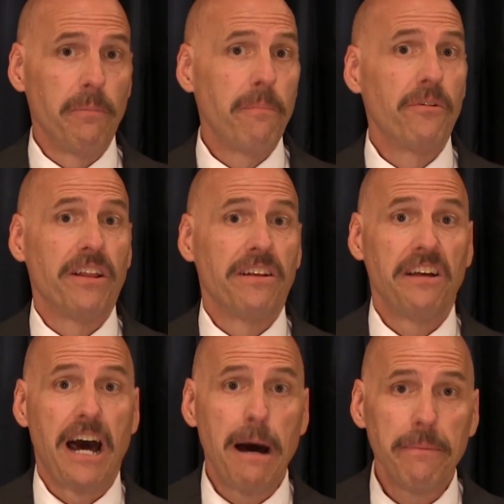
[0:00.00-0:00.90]
remember the
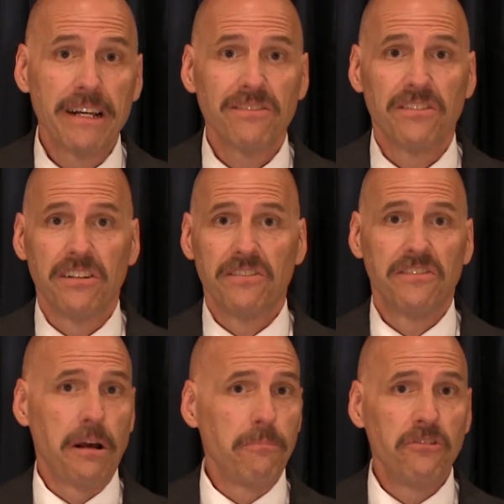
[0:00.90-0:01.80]
topics, the
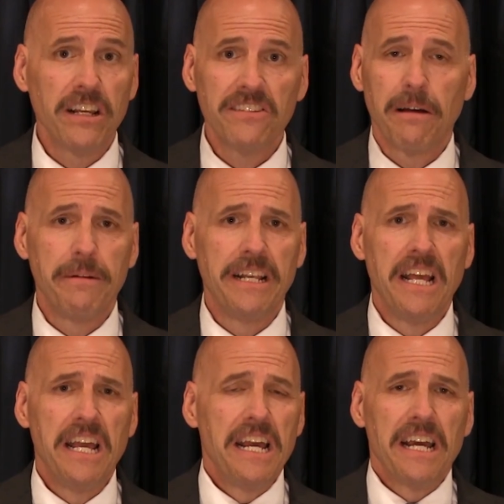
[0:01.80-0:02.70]
subjects? I mean,
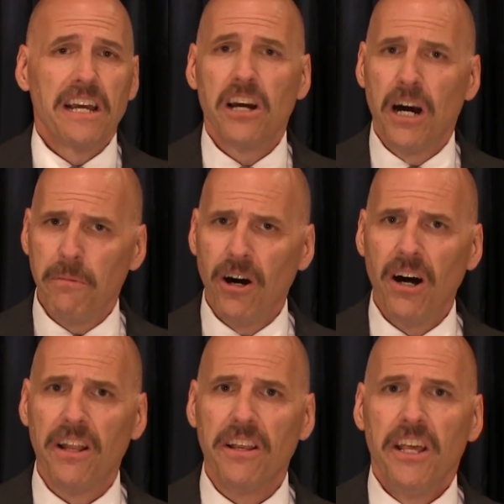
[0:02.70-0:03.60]
come
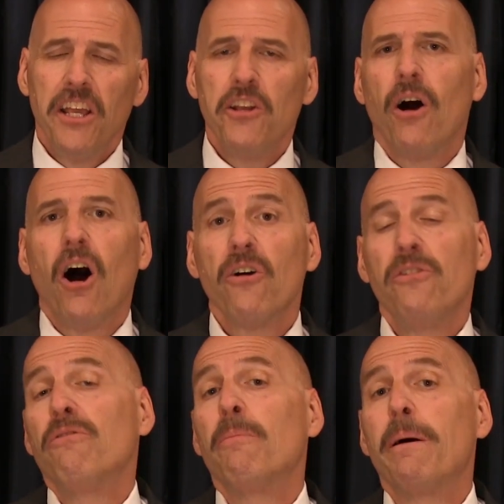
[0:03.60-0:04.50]
on. All
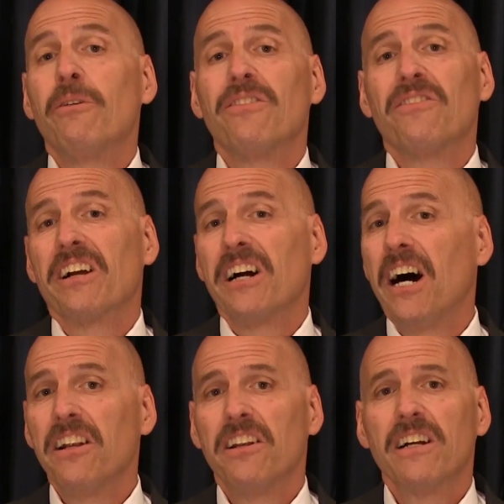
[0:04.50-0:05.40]
you remember is the
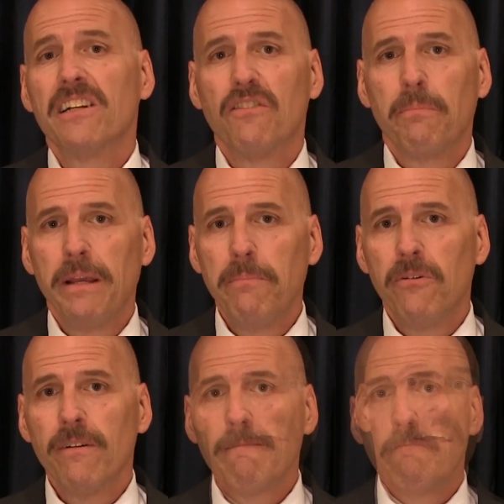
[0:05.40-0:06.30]
conduct of the
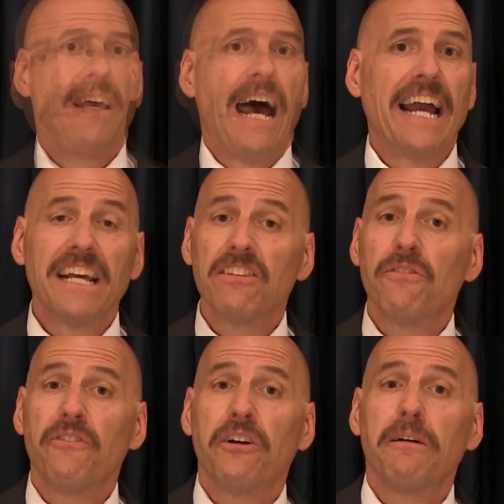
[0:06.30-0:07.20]
people? I guess
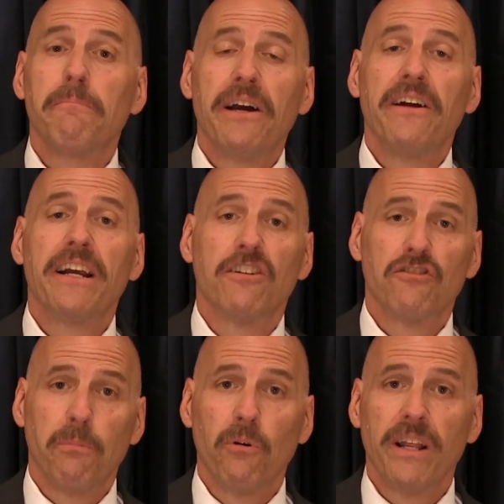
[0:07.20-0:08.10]
if you're comparing a
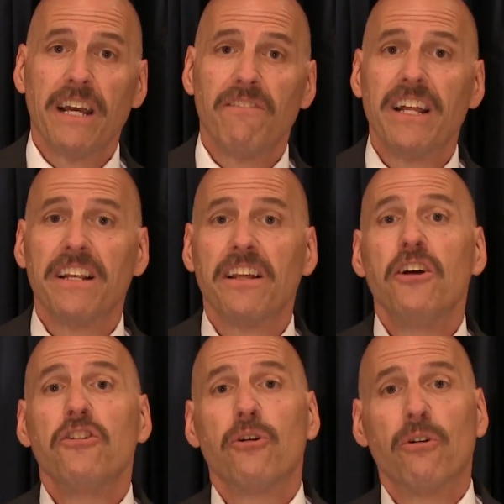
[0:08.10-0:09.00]
sporting event
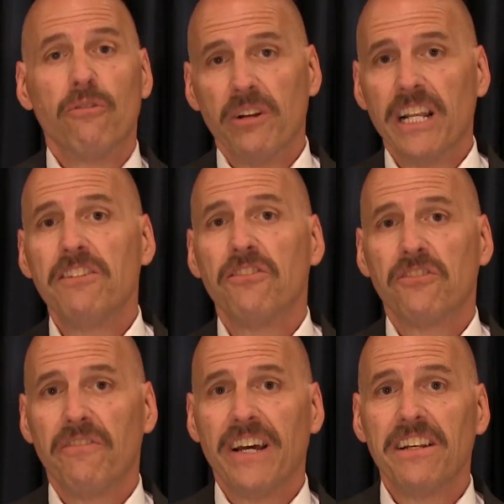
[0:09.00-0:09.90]
to a religious
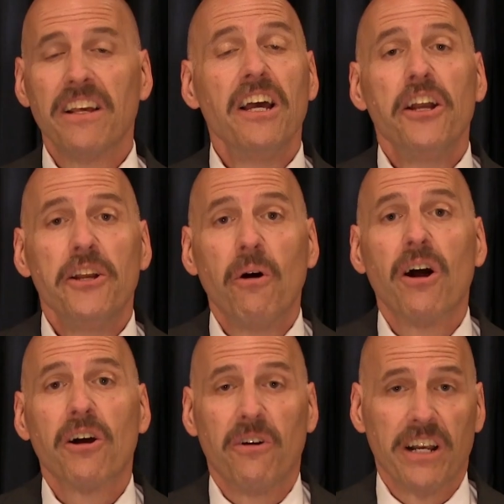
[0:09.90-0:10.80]
event, you
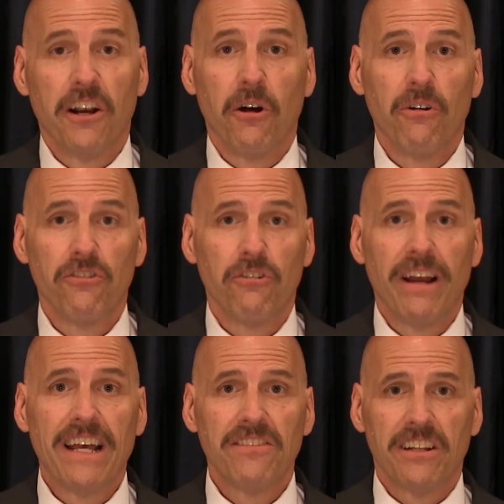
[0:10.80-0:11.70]
are going to notice a
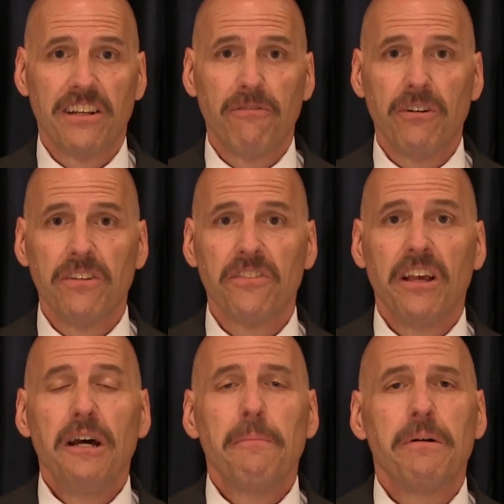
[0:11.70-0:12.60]
drastic difference.
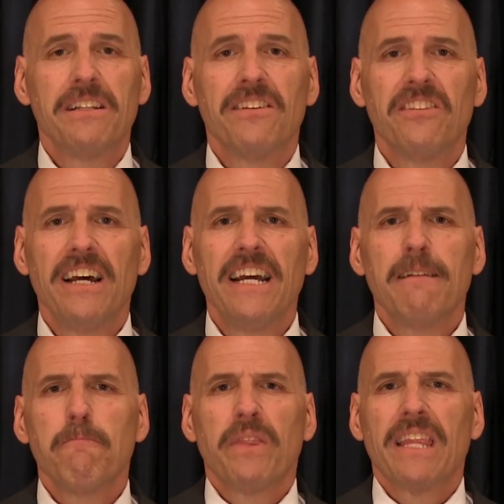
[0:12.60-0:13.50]
But to
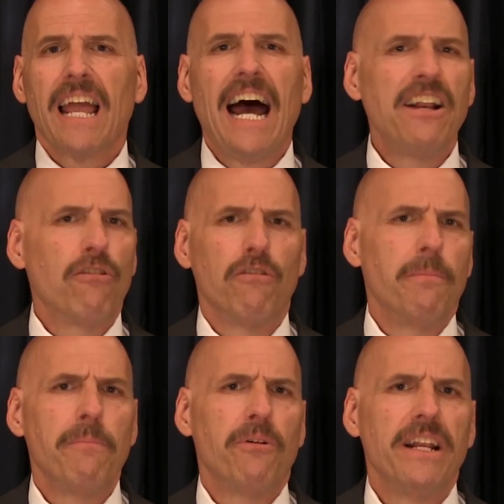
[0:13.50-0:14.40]
say, I don't
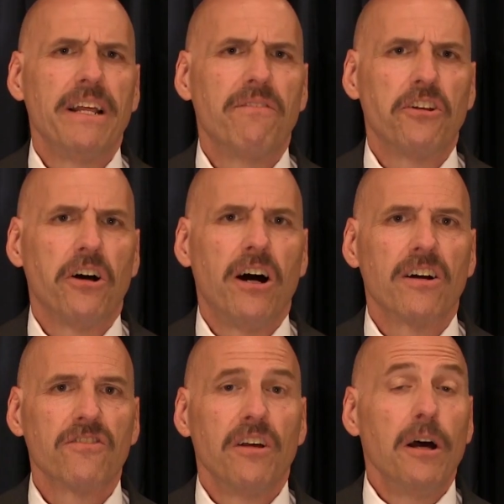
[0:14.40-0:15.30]
remember any of the
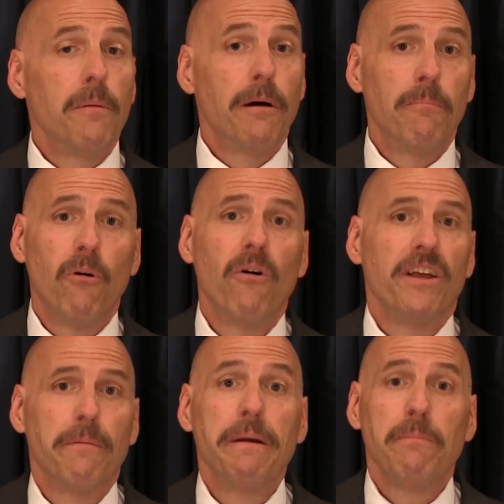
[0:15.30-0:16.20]
talks, but boy,
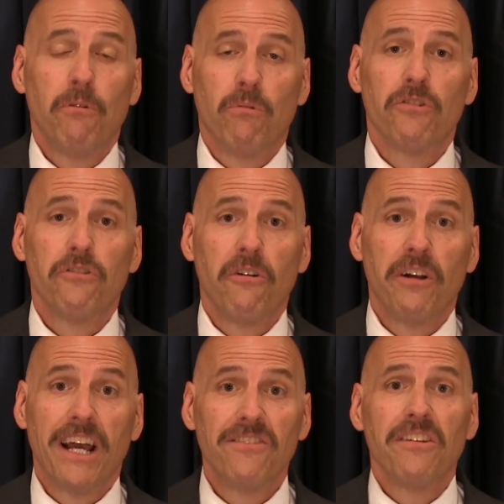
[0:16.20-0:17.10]
the people were so
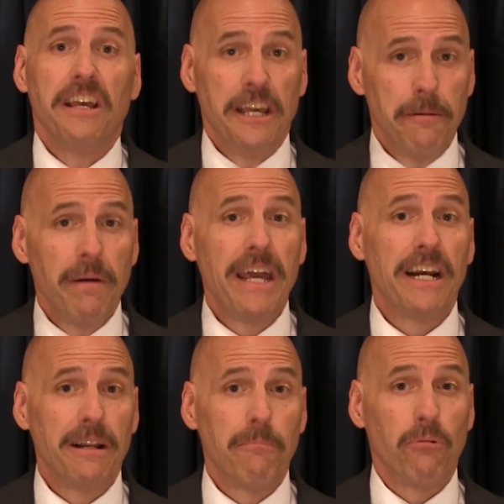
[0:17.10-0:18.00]
nice, it made
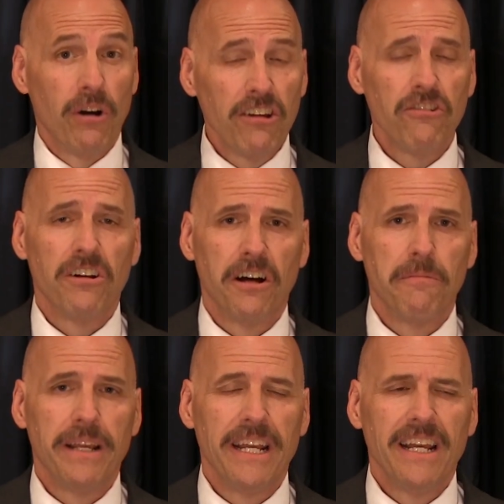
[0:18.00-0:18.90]
an impression
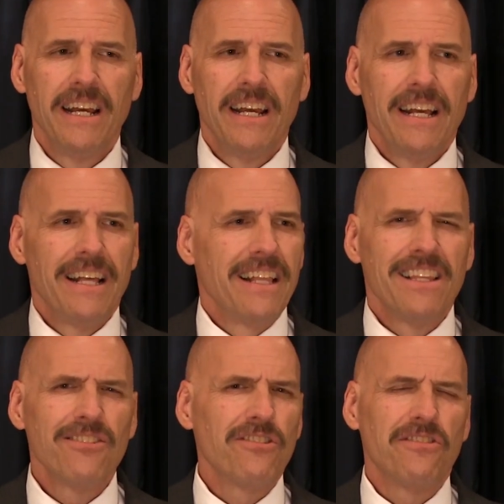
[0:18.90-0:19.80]
on me.
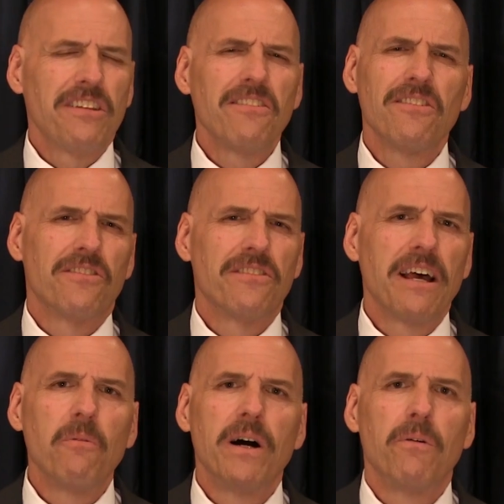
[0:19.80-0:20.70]
This just doesn't
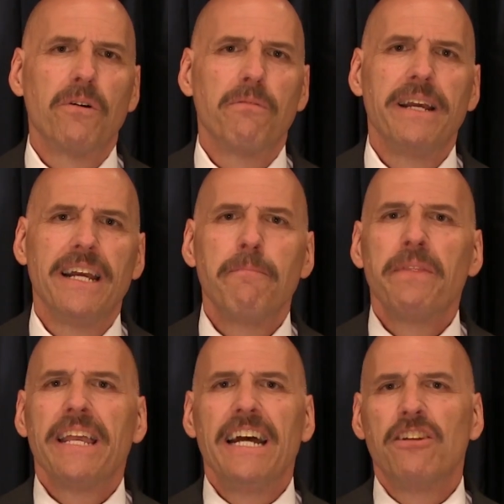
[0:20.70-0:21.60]
set well with me.
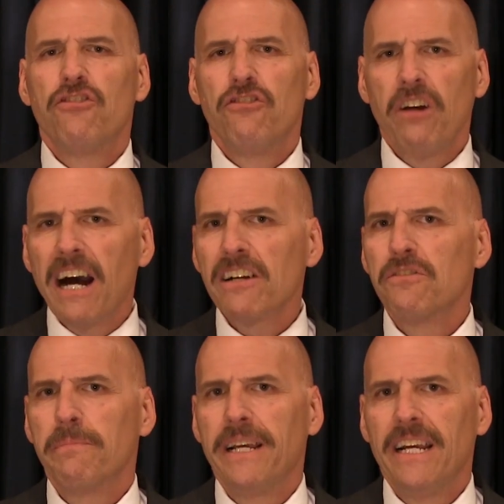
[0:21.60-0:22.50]
It
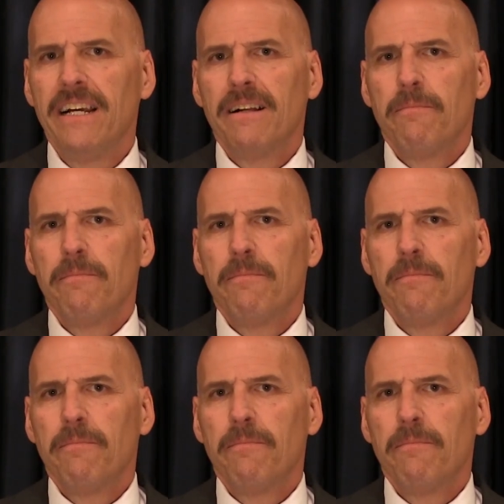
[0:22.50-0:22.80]
shocks me